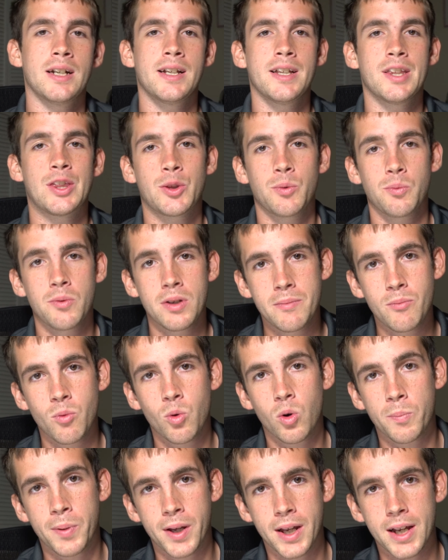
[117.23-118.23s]
I need three
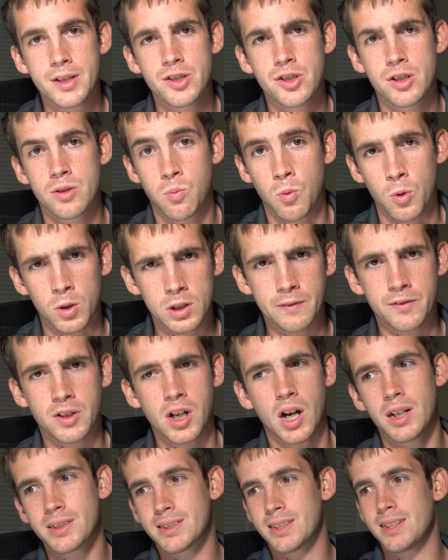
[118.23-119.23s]
more pages worth of
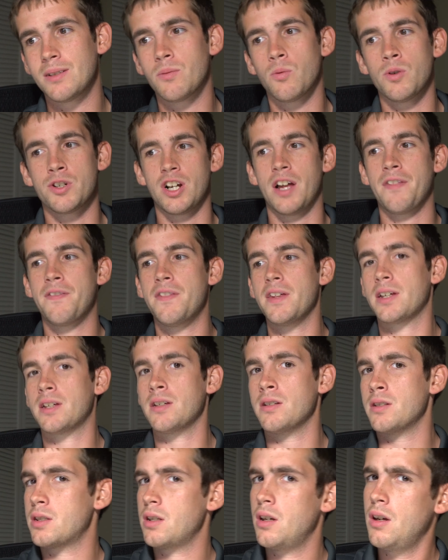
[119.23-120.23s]
content, which I
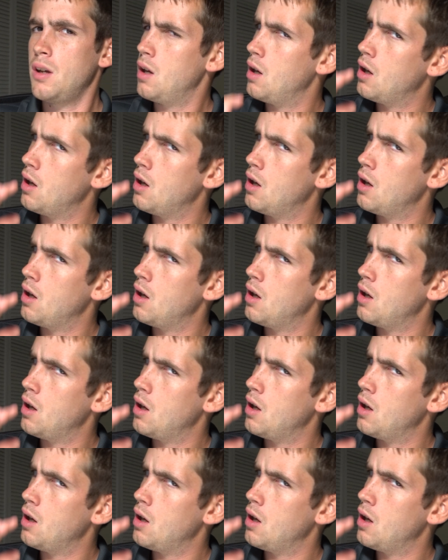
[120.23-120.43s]
think is